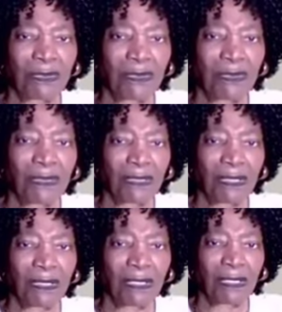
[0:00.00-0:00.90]

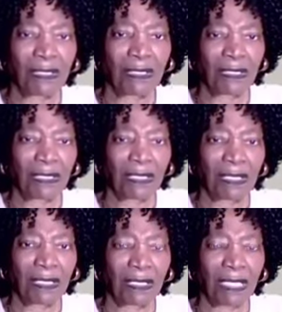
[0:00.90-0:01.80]

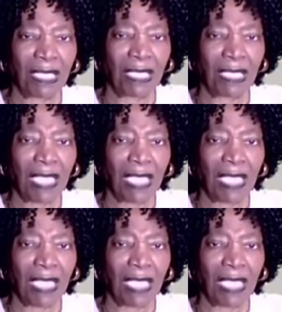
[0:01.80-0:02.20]
Nothing is said.